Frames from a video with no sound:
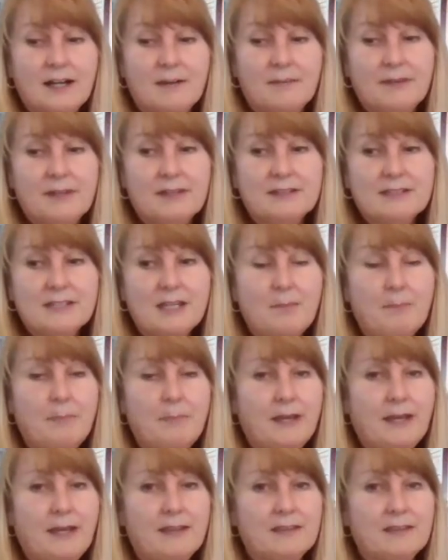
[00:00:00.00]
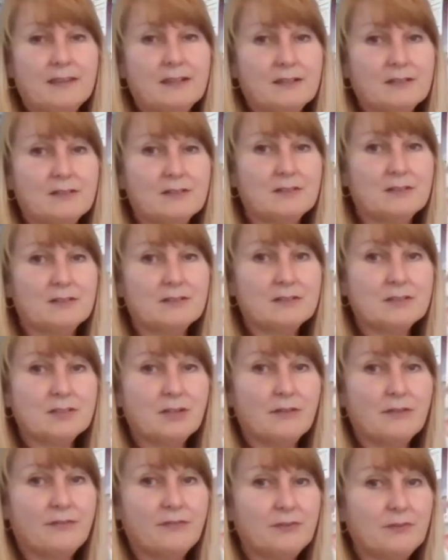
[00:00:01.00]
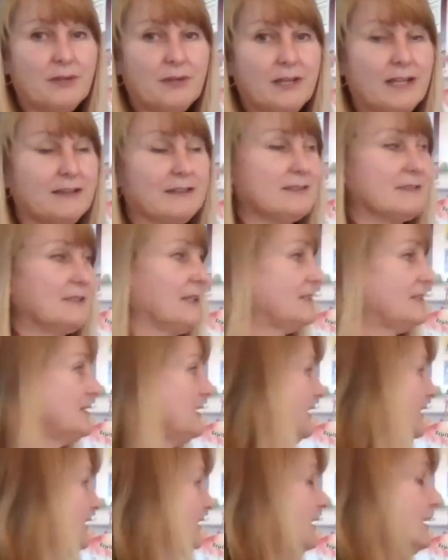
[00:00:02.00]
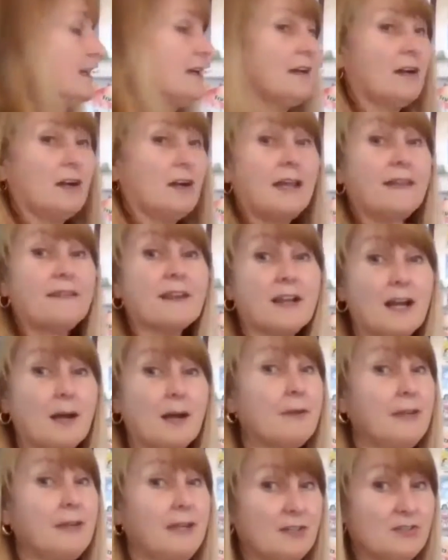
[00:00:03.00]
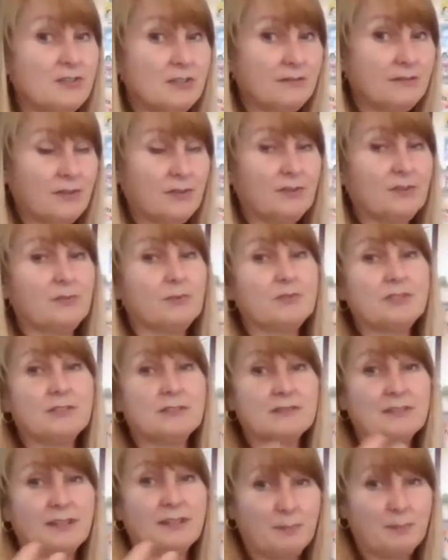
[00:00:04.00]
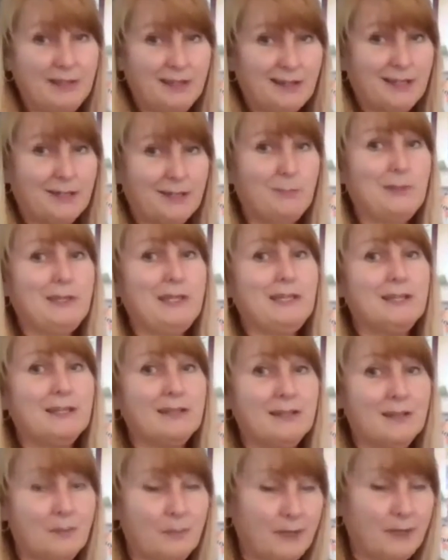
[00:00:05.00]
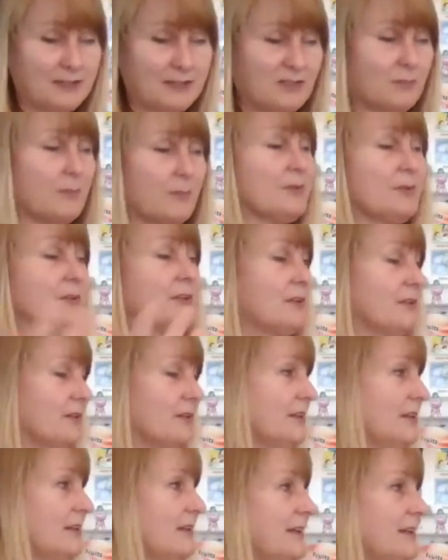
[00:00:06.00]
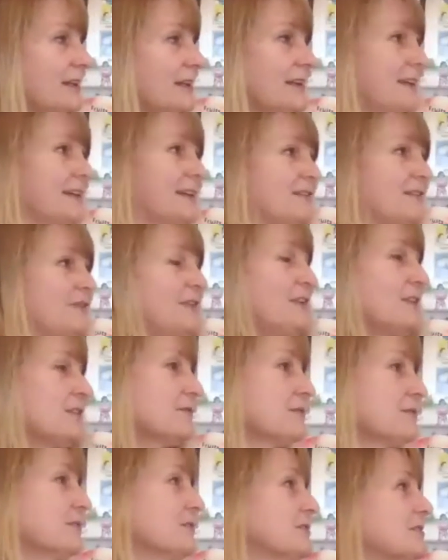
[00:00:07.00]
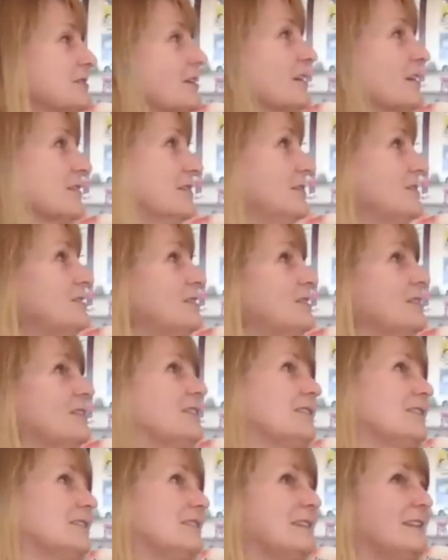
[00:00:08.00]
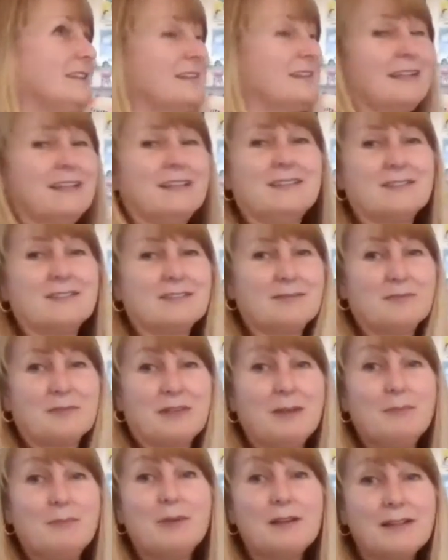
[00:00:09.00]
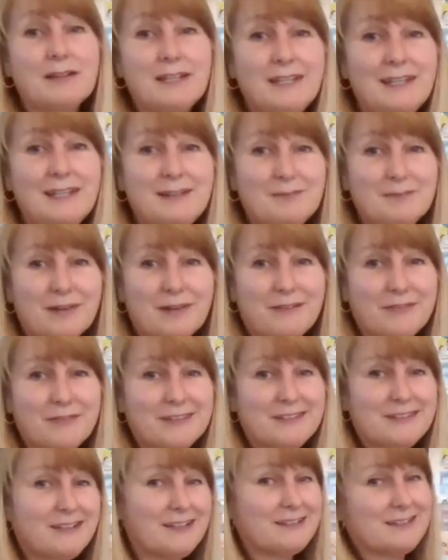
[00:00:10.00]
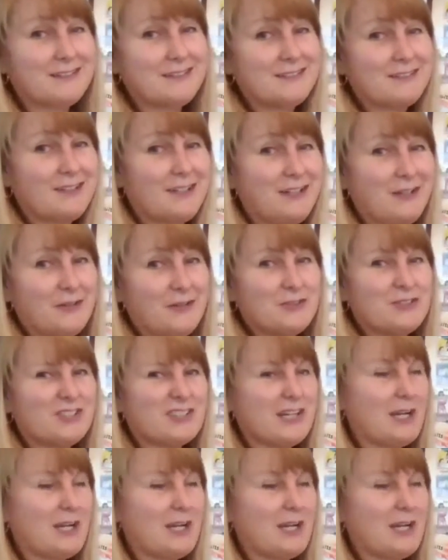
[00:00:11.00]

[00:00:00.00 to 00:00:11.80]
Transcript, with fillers: um, the tempeh, the tofu, and the seitan. And the combination of those, which is like Beyond Meat and the Impossible Burger and field roast sausages and like there's gimme lean breakfast sausage all those are